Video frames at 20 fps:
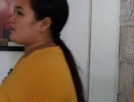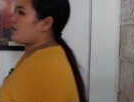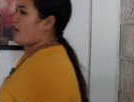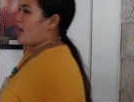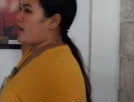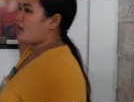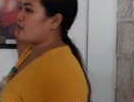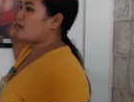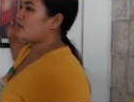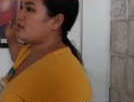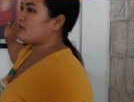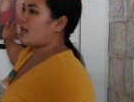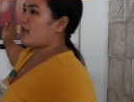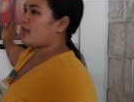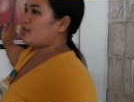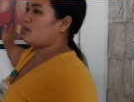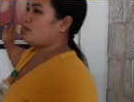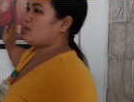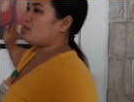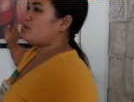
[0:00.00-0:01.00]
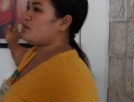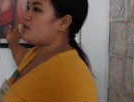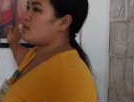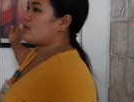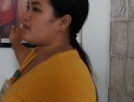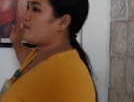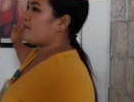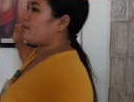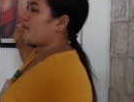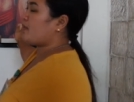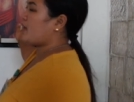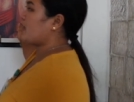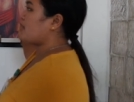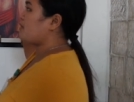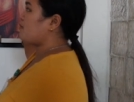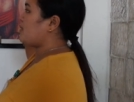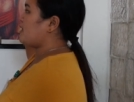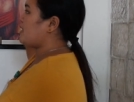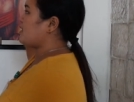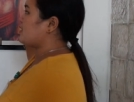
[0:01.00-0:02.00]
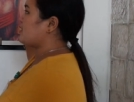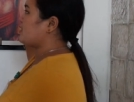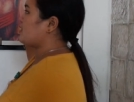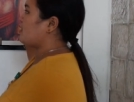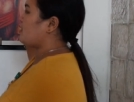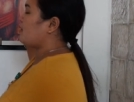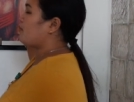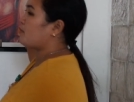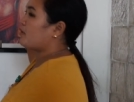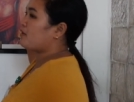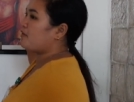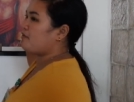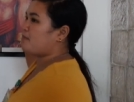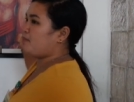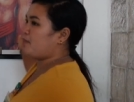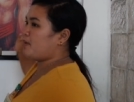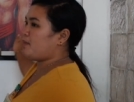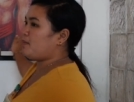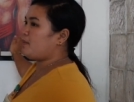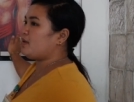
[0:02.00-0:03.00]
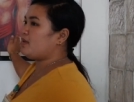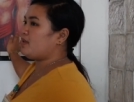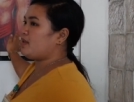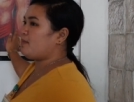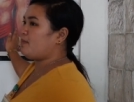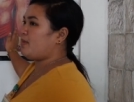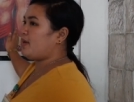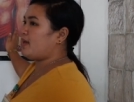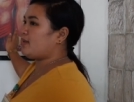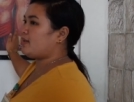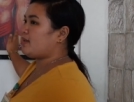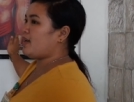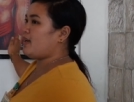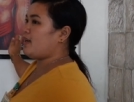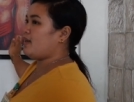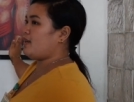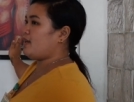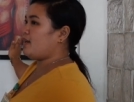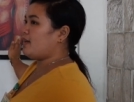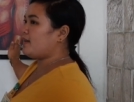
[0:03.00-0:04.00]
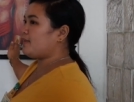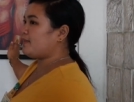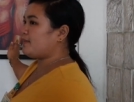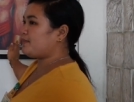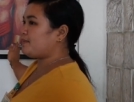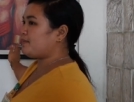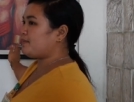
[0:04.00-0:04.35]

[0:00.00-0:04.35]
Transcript: of triangle tattoos. That means the number of people na pinatay niya.